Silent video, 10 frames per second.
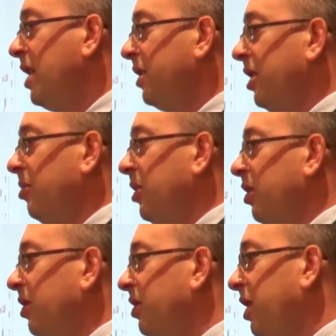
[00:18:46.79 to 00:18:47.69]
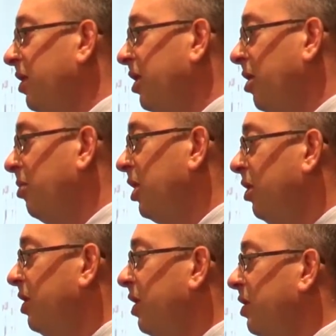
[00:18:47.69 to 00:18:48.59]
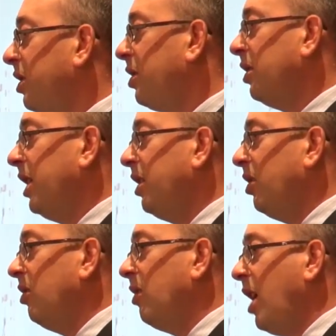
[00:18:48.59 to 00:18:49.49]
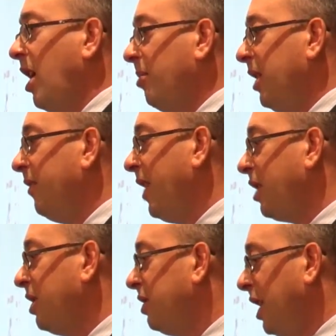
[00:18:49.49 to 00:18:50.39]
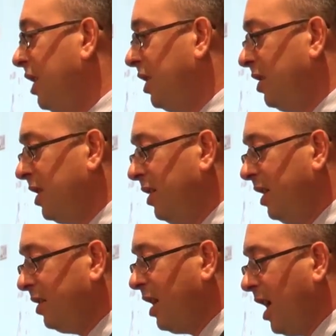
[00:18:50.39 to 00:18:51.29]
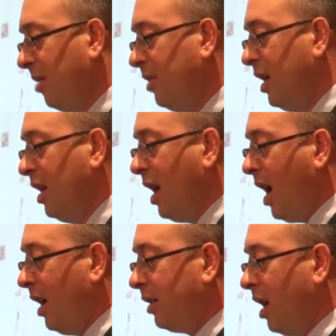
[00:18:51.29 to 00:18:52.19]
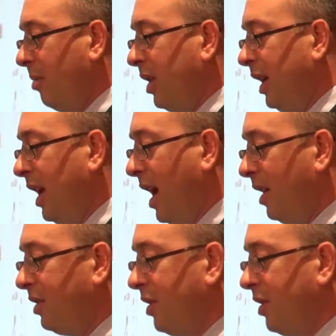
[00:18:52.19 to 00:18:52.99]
that the immune system uses to clear um, infectious agents. And this time, uh, a company has